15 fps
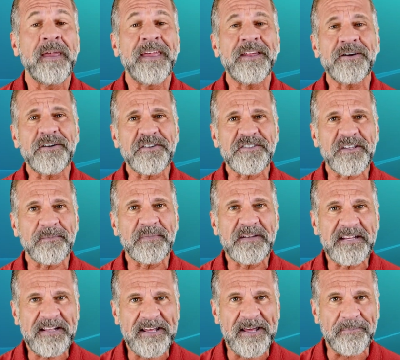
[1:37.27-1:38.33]
Here are some
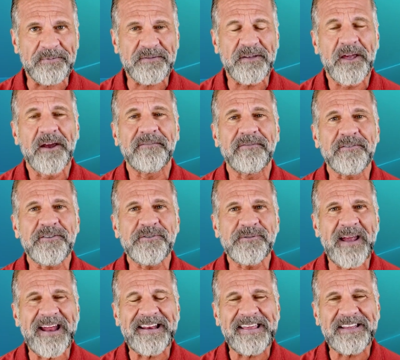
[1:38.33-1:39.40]
tips for
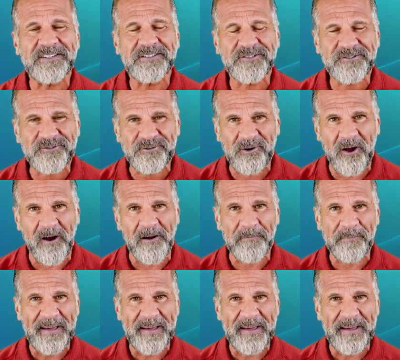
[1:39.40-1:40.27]
creating strong